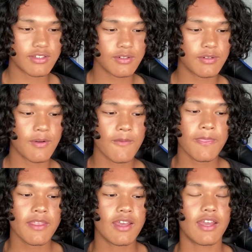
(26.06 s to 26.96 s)
too
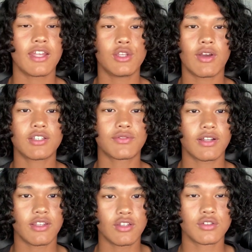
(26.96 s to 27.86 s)
and you guys
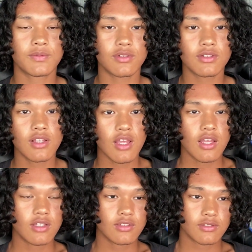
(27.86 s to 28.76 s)
find it useful.
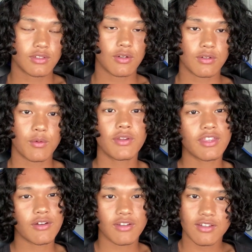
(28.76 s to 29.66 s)
So
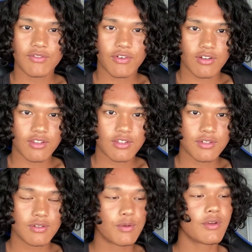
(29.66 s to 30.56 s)
without any further
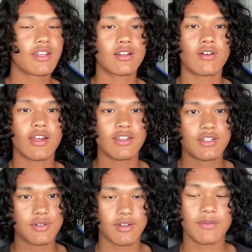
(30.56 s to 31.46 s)
ado, we get right
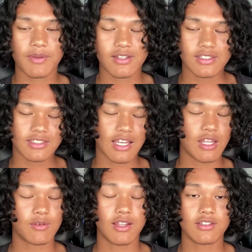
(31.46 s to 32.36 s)
into it, because I
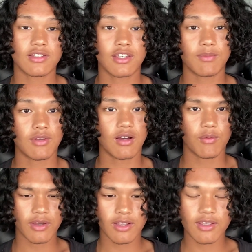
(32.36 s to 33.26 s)
don't like to keep y'all
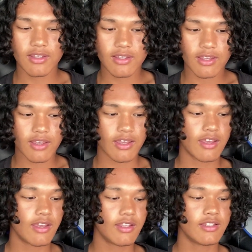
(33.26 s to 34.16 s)
waiting
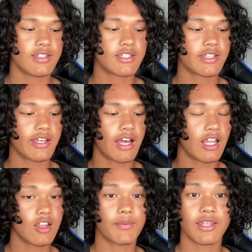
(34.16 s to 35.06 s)
and I
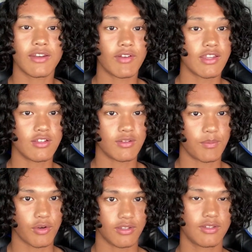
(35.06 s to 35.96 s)
love getting right into the
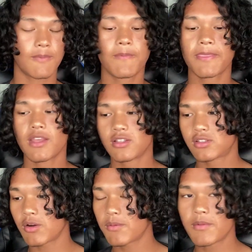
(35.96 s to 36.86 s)
point.
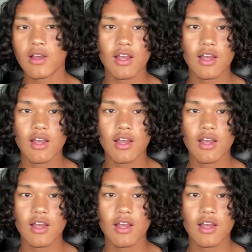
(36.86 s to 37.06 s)
So